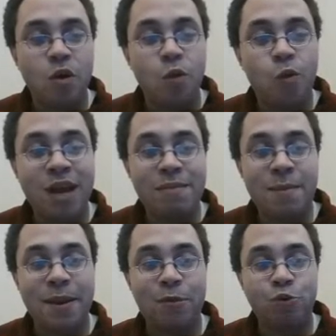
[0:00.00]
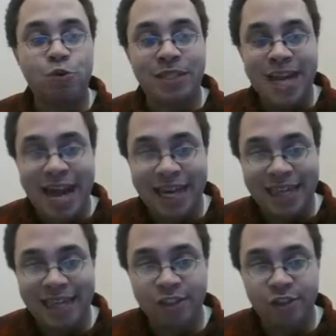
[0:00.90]
White might be able to attack
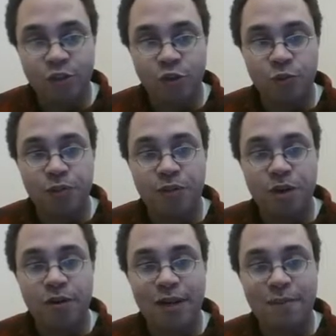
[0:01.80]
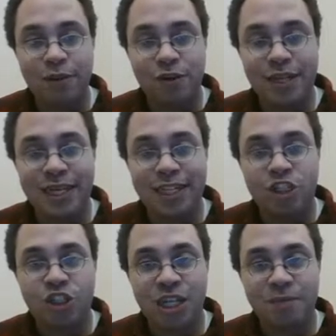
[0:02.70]
this group, all right, by looking at its
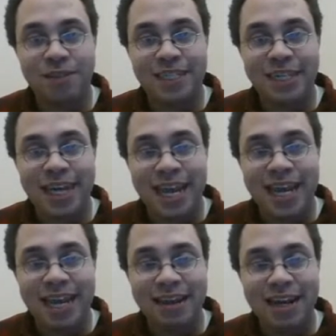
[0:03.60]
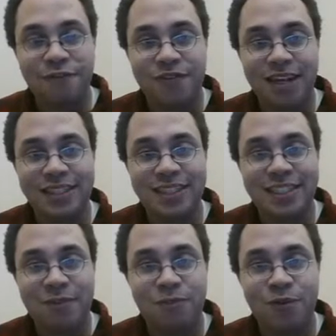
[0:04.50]
shape and saying, hey, I got to find
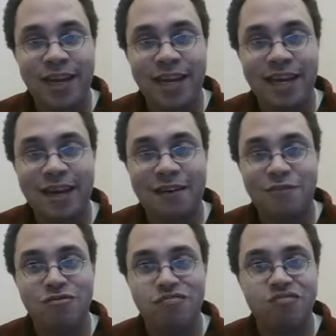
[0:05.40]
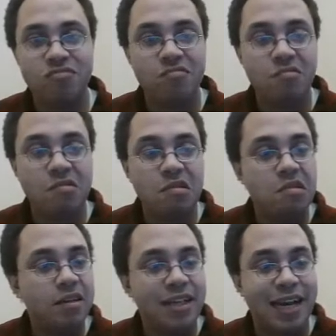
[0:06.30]
some way of
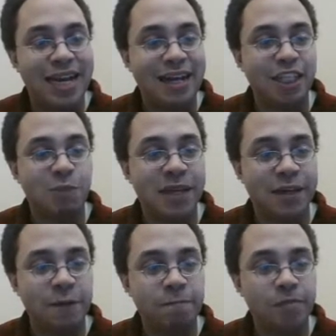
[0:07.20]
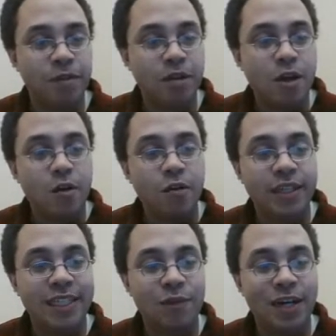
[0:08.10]
getting out of this pickle. Let's
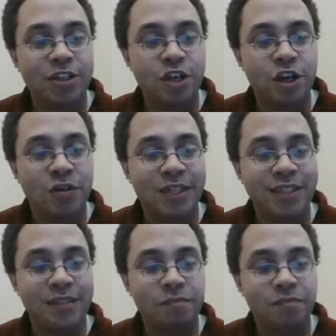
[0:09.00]
say white Atari's.